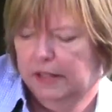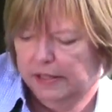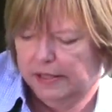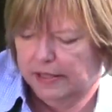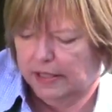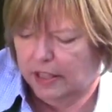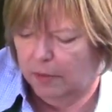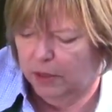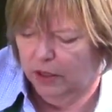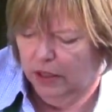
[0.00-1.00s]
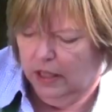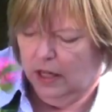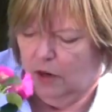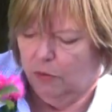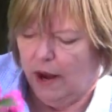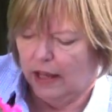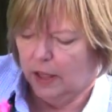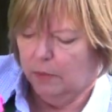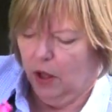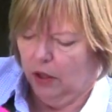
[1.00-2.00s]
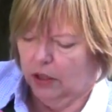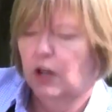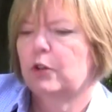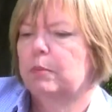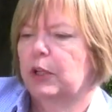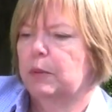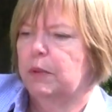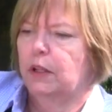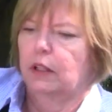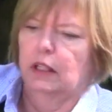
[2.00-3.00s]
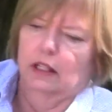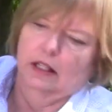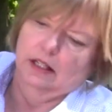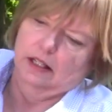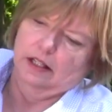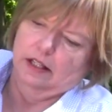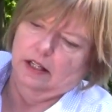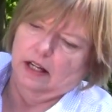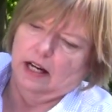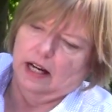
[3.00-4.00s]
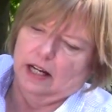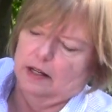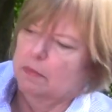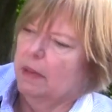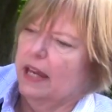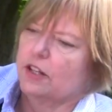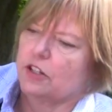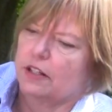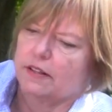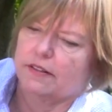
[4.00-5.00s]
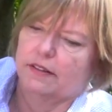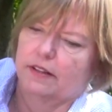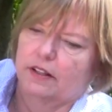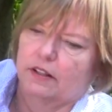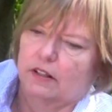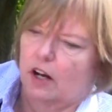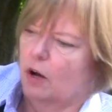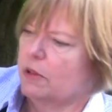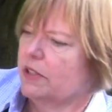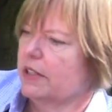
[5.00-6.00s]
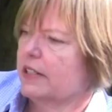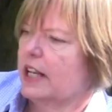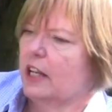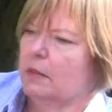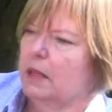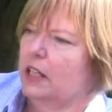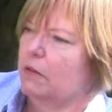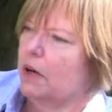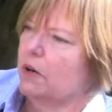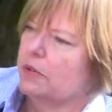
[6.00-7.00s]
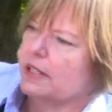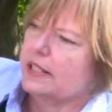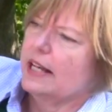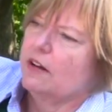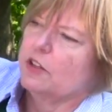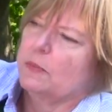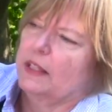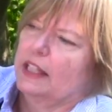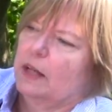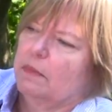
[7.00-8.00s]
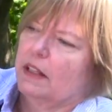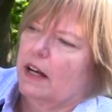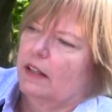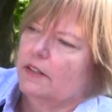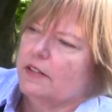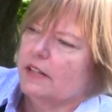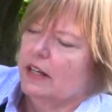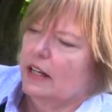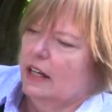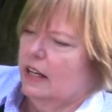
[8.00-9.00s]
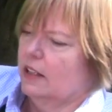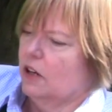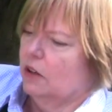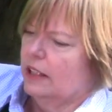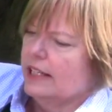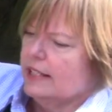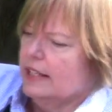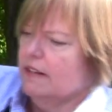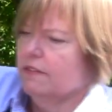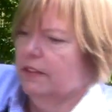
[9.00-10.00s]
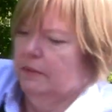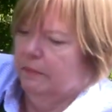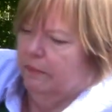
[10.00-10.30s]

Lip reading: This is a double Rockapulco purple Impatience. Almost looks like a mini rose. And see how it's picking up the colors in the Coleus leaf?